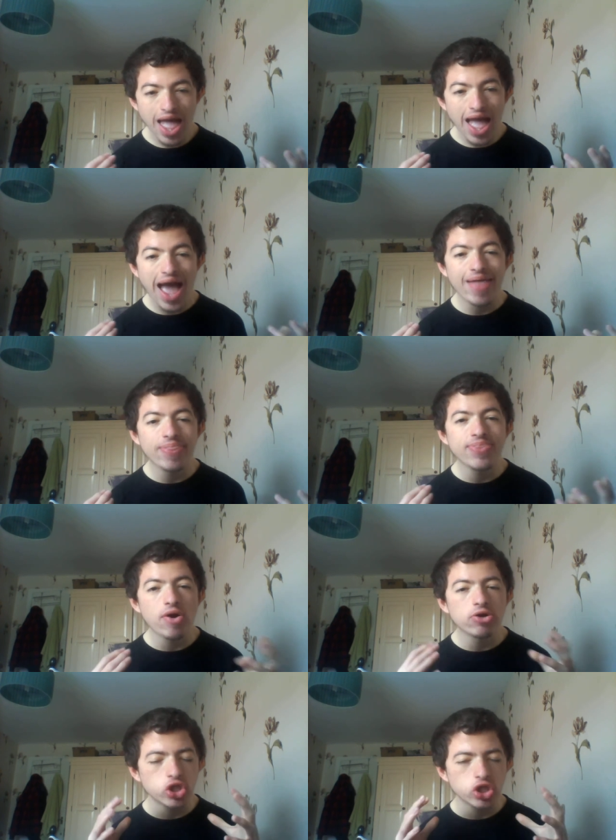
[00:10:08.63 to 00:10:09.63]
and
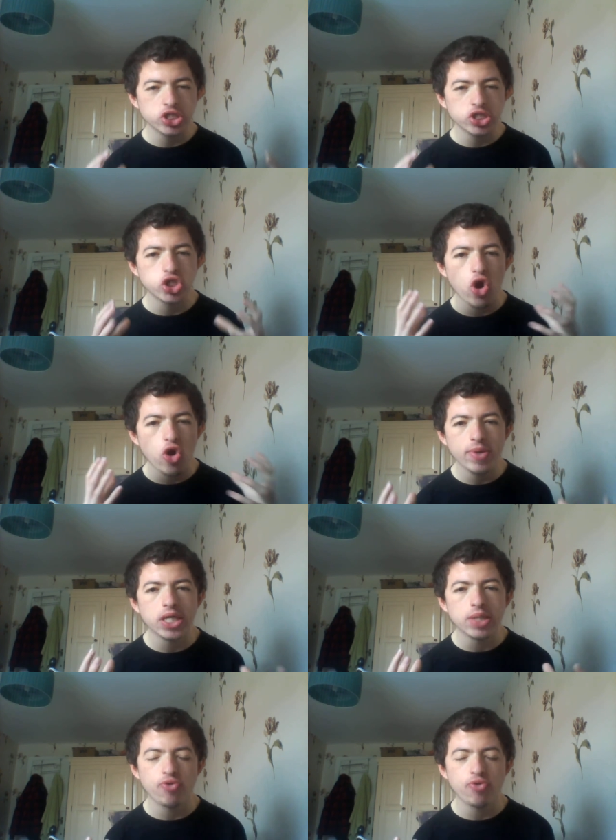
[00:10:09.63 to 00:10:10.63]
there are just so
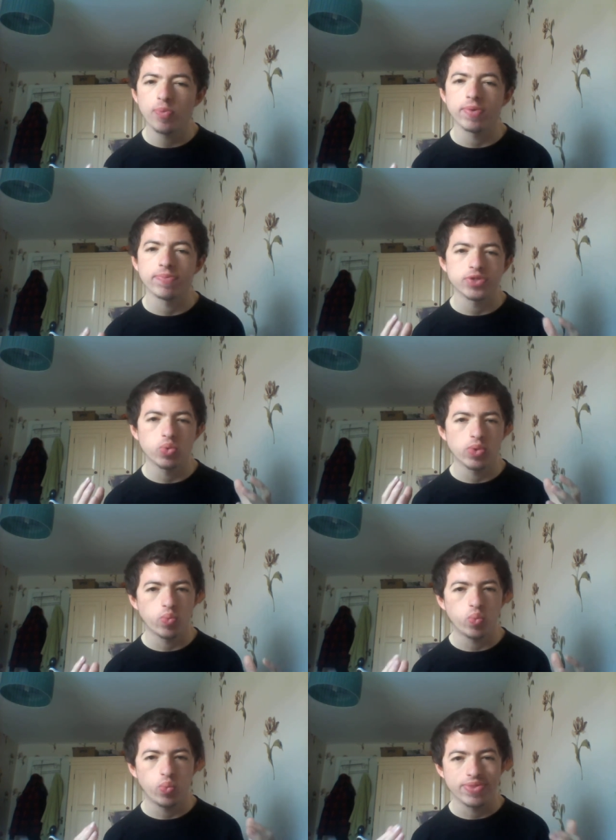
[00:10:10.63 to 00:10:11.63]
many problems with
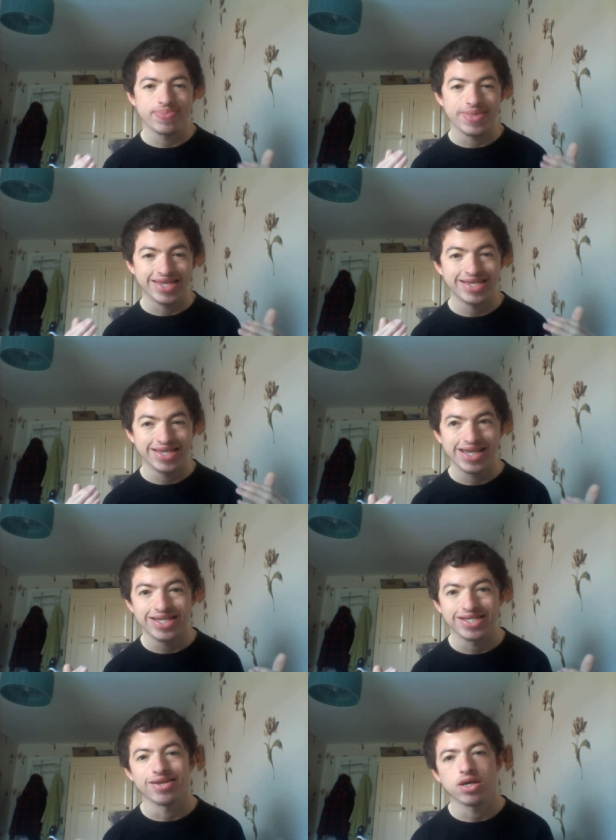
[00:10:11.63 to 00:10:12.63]
with this
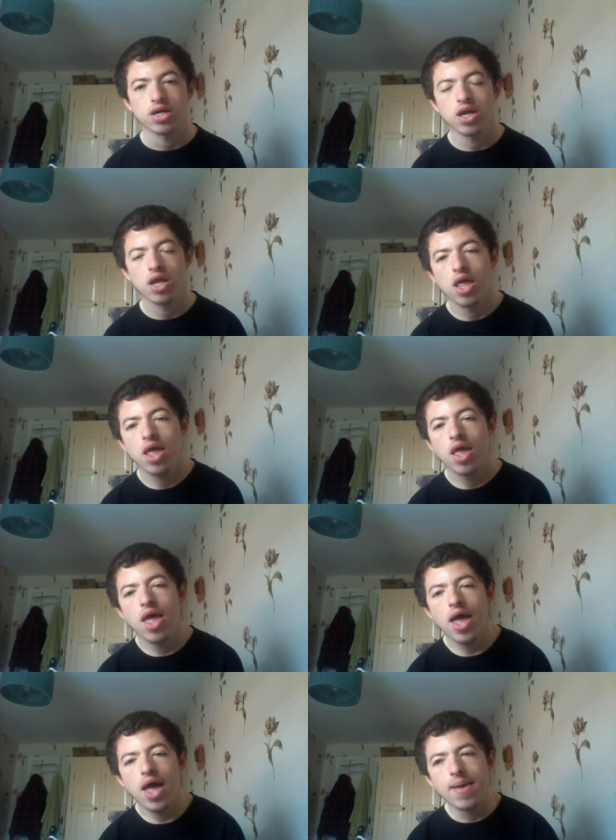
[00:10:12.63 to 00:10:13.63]
season.
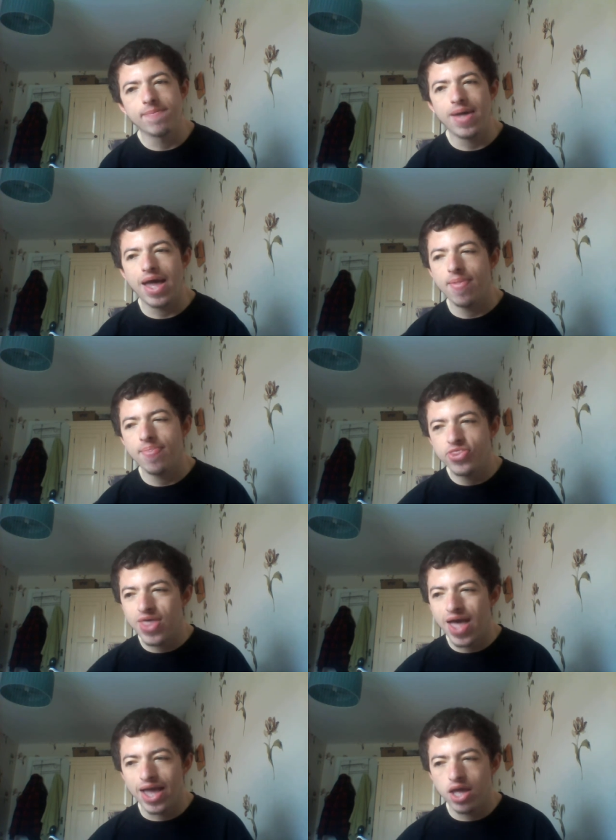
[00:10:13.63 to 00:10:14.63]
Um,
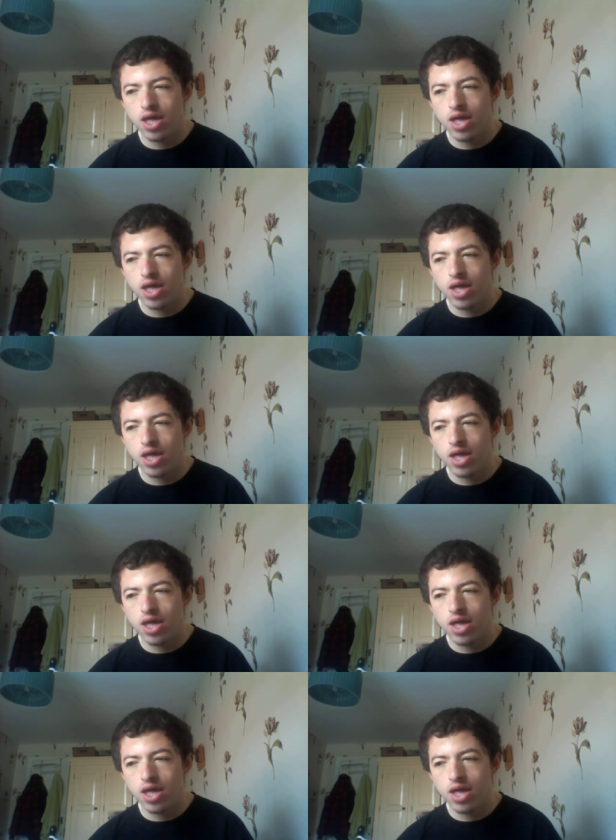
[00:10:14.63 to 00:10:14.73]
that